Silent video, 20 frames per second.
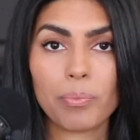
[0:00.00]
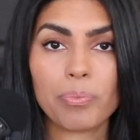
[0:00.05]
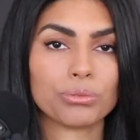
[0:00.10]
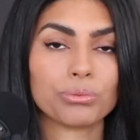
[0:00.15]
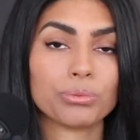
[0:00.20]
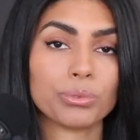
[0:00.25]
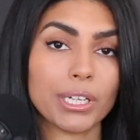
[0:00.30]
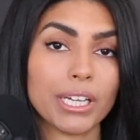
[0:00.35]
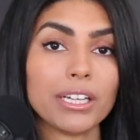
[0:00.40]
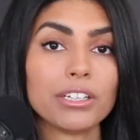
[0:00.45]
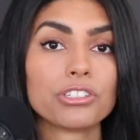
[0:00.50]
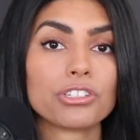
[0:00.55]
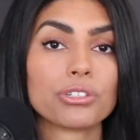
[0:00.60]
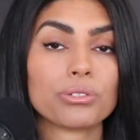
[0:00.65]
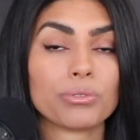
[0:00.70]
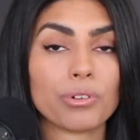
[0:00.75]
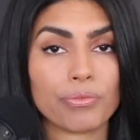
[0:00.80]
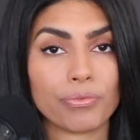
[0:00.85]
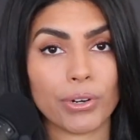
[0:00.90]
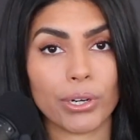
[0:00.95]
Reach
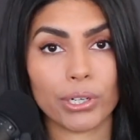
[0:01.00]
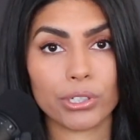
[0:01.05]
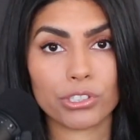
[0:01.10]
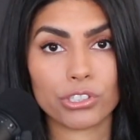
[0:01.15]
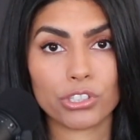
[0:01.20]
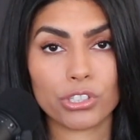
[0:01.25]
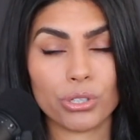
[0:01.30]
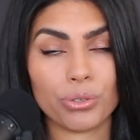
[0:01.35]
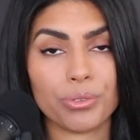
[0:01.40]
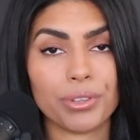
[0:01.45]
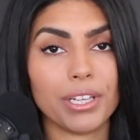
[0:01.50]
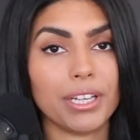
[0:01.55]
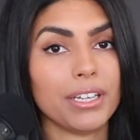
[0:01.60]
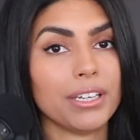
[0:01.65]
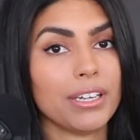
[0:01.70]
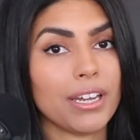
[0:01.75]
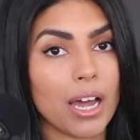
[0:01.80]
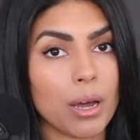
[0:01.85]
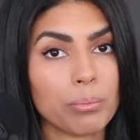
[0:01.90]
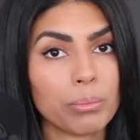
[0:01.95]
refers to the
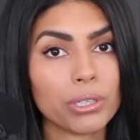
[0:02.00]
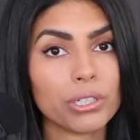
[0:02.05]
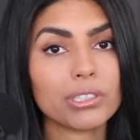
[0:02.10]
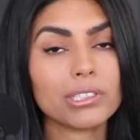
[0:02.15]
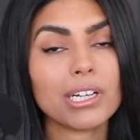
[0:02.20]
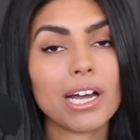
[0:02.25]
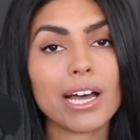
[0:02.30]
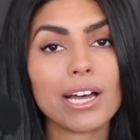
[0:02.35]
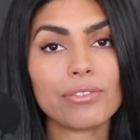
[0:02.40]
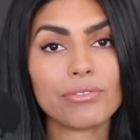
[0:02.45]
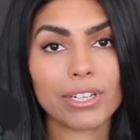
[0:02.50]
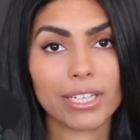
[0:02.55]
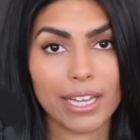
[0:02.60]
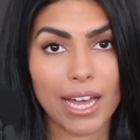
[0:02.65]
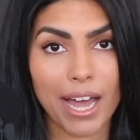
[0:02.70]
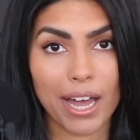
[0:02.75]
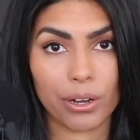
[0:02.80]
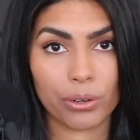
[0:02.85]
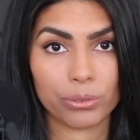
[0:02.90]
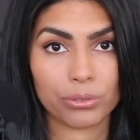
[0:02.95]
number of
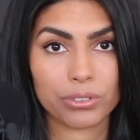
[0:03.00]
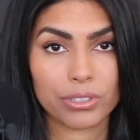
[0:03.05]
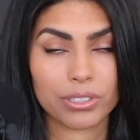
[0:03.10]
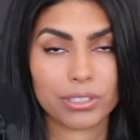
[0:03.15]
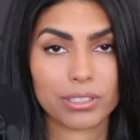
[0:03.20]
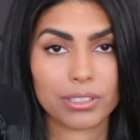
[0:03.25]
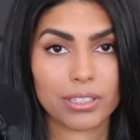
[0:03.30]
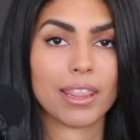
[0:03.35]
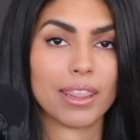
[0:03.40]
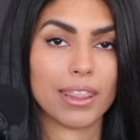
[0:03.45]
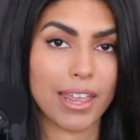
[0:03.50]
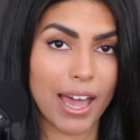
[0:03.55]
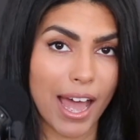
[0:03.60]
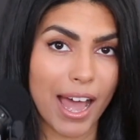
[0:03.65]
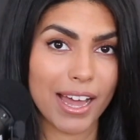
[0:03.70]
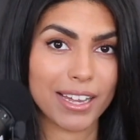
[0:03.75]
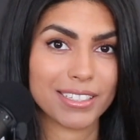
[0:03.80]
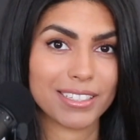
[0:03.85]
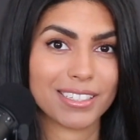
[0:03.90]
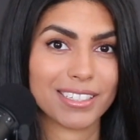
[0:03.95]
accounts
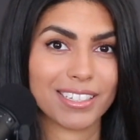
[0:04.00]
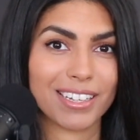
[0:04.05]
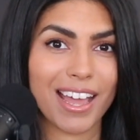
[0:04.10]
that